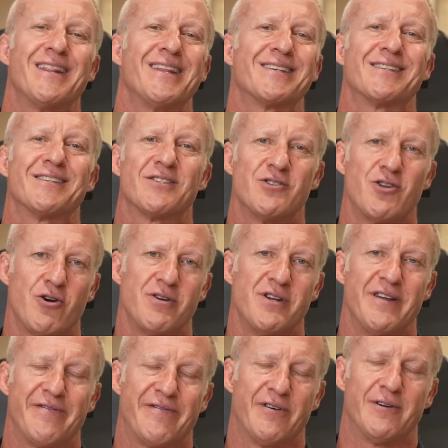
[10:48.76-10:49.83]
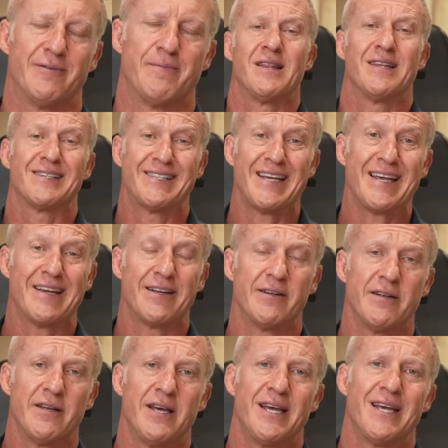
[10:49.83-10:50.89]
This is no different. The
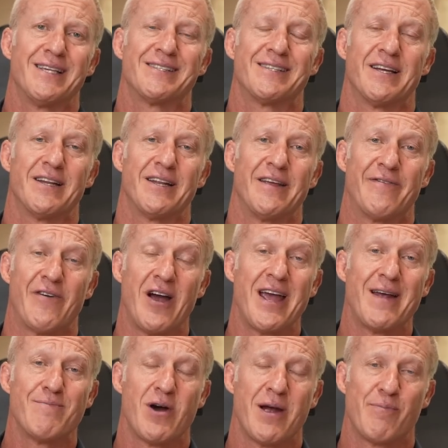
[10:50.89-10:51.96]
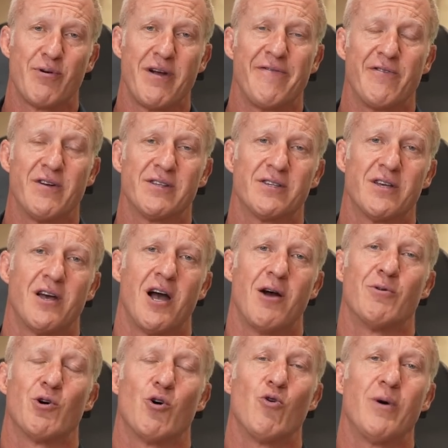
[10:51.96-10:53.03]
second is that if I had my preference, I
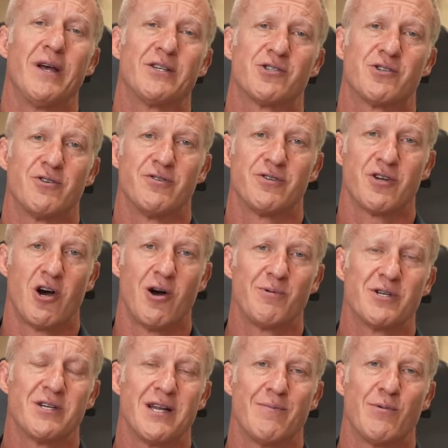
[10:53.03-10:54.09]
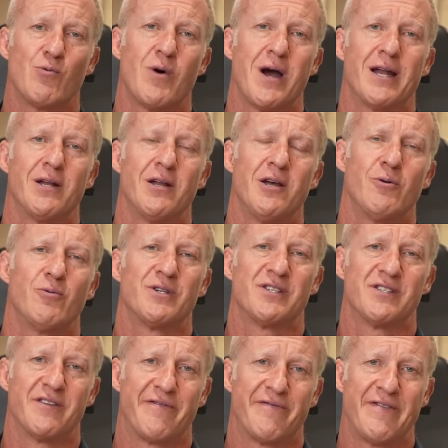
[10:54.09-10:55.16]
would always choose option number one, which
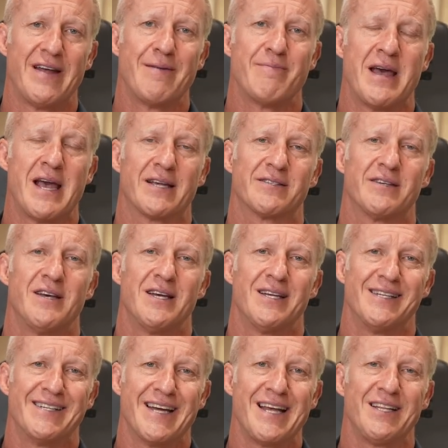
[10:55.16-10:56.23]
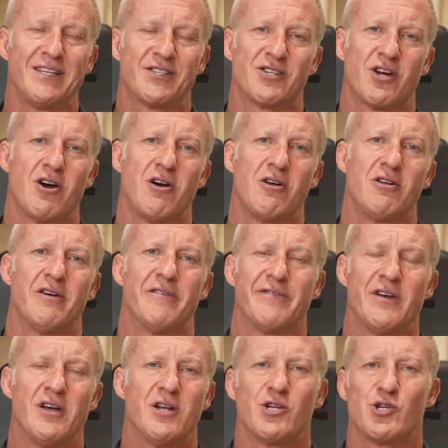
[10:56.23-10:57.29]
is the Fat Max daily style
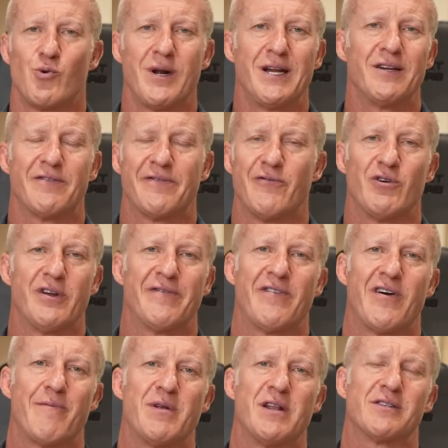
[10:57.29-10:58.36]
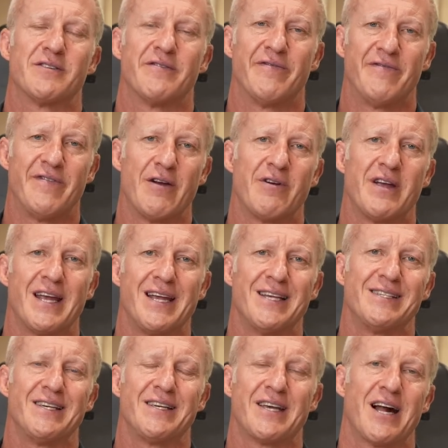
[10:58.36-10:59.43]
of 20 to 45 minutes of very
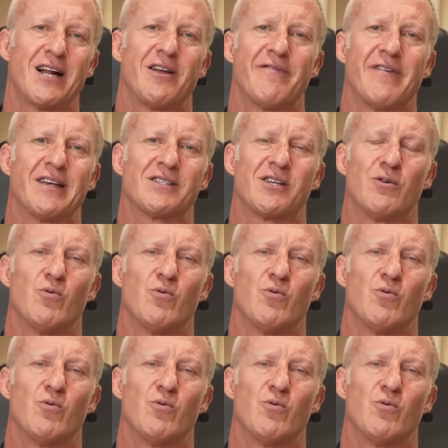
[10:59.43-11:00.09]
easy cardiovascular